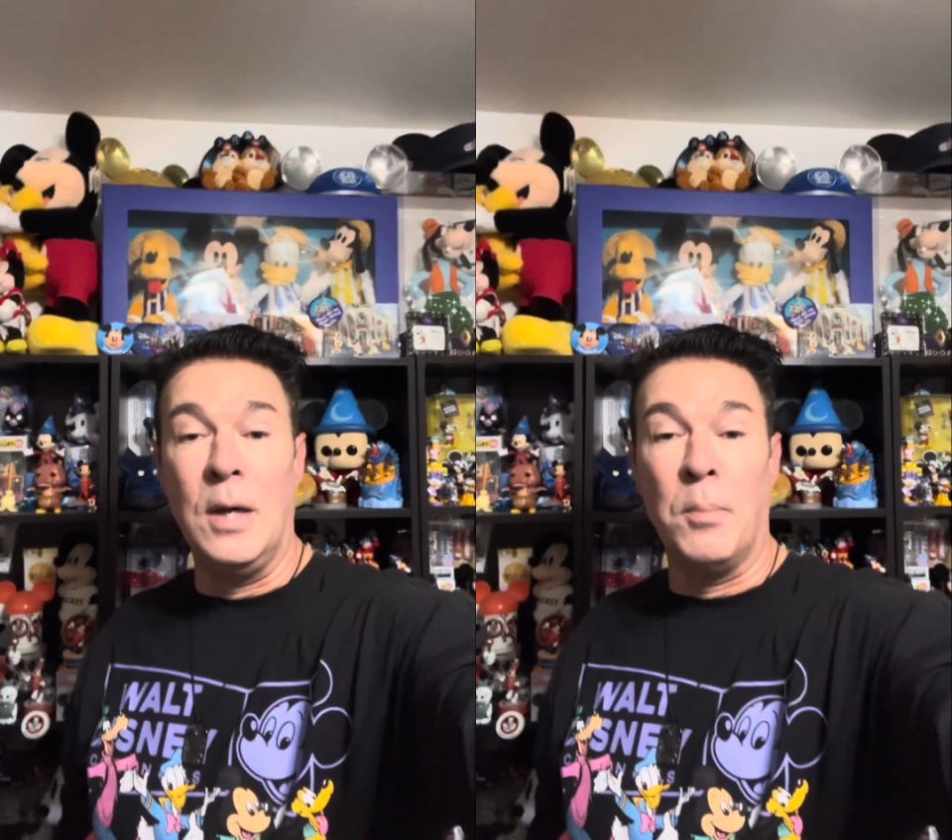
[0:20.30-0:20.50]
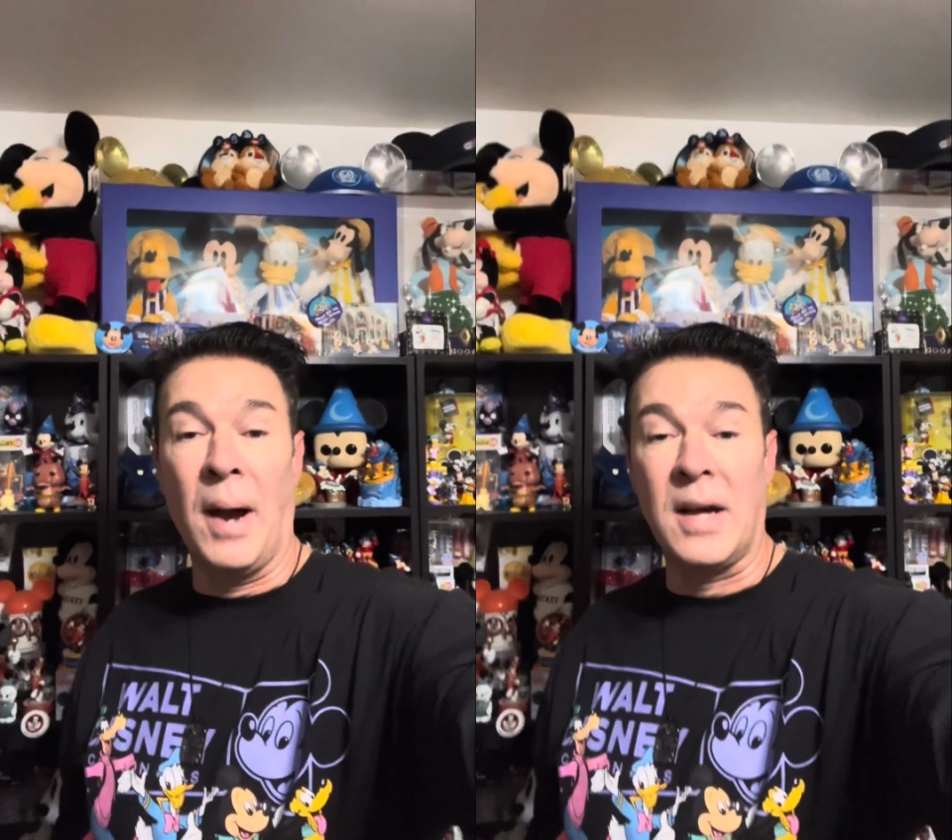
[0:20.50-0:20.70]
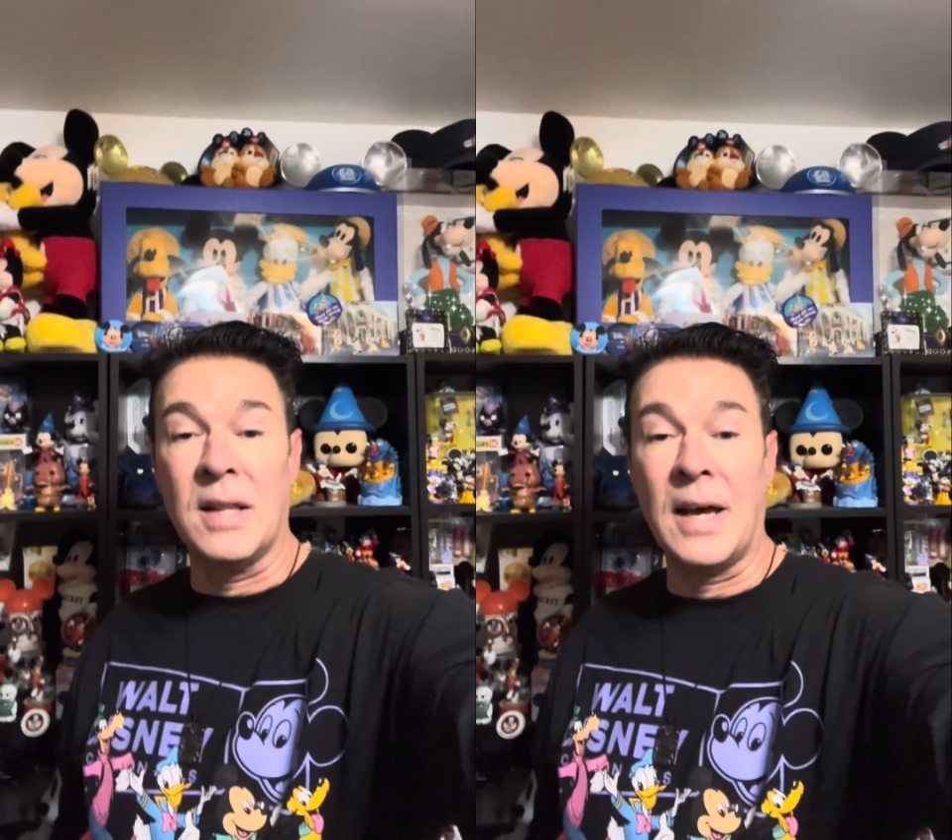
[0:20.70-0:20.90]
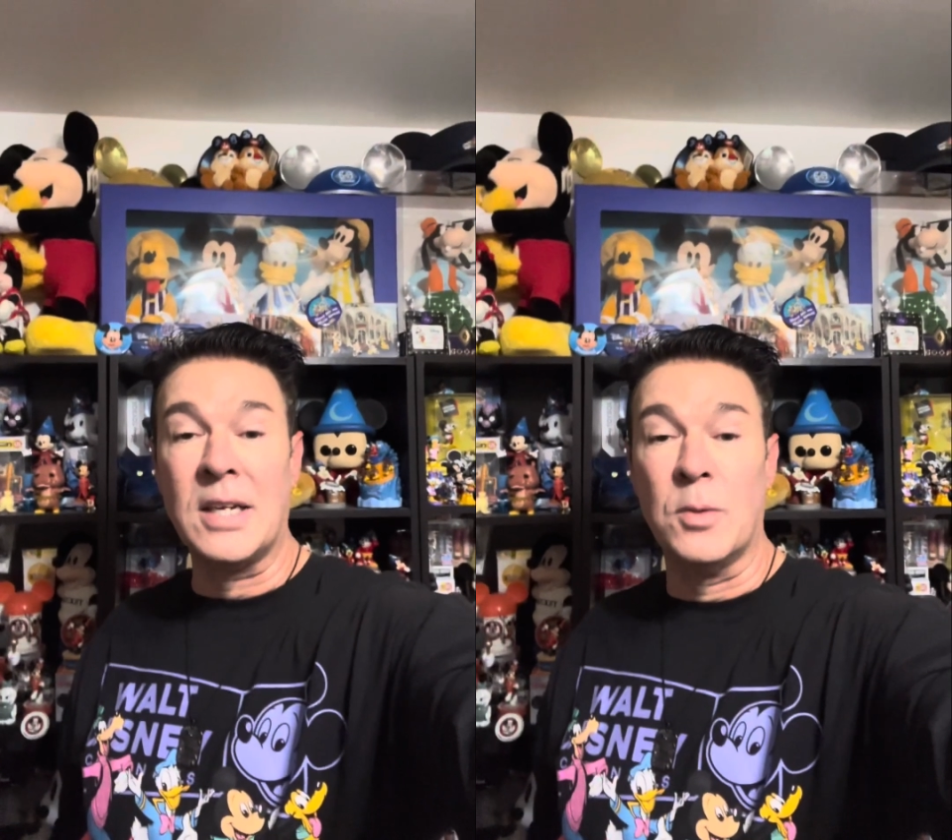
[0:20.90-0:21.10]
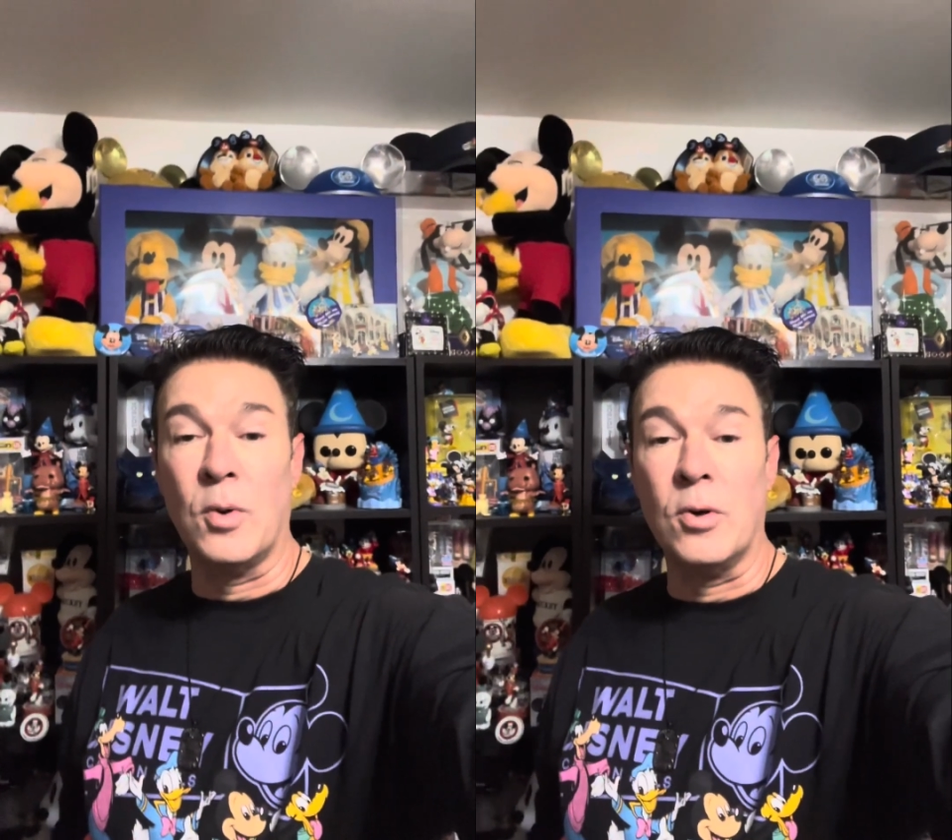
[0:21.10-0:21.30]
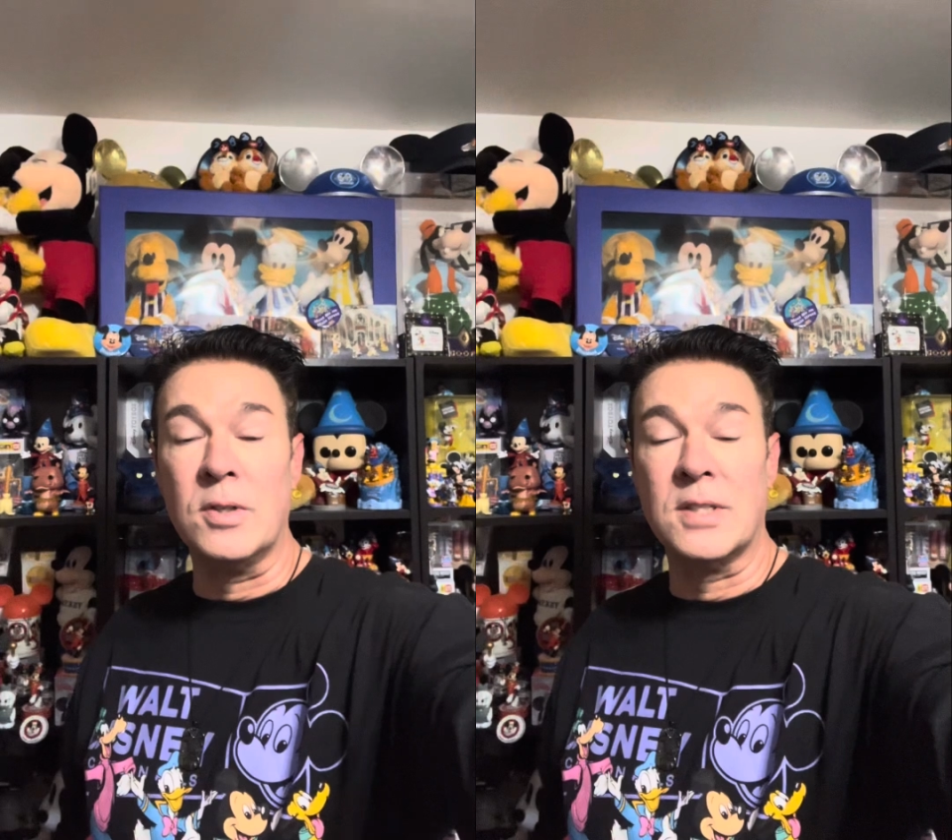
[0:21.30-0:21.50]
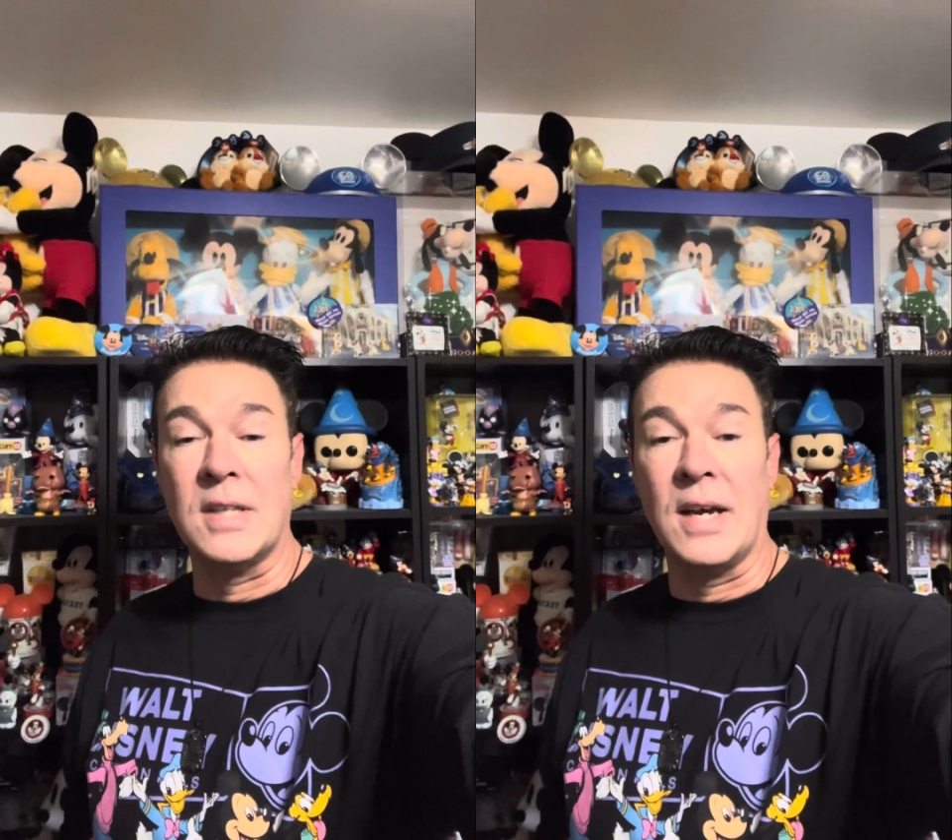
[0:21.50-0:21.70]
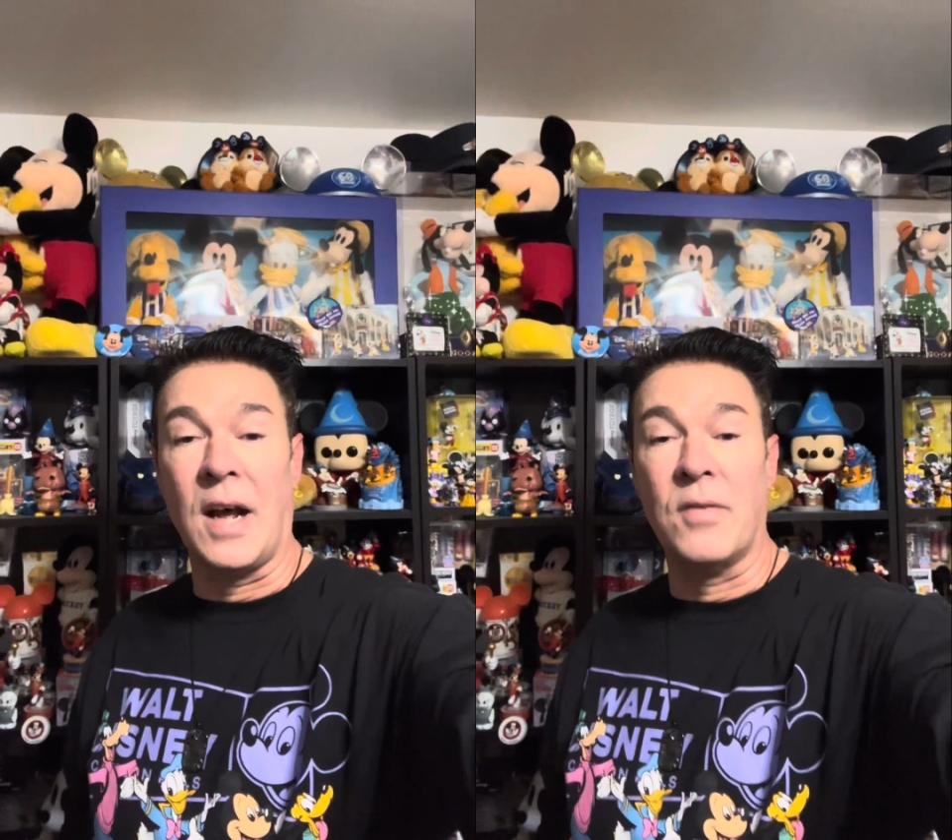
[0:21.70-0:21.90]
my collectibles
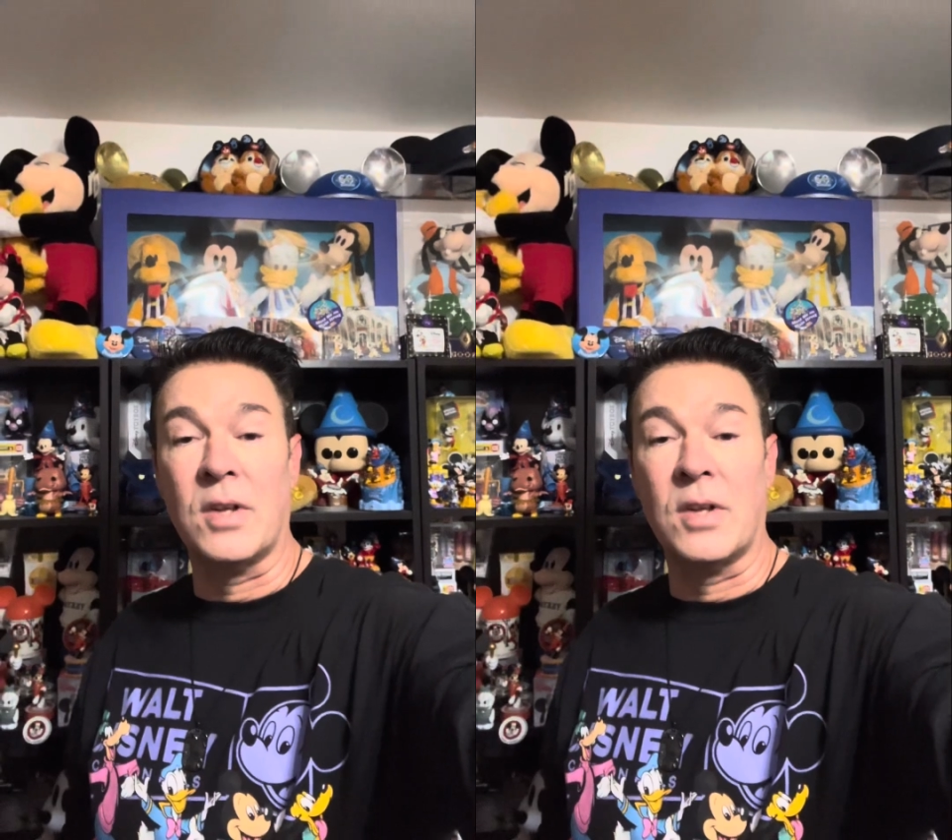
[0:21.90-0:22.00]
that I've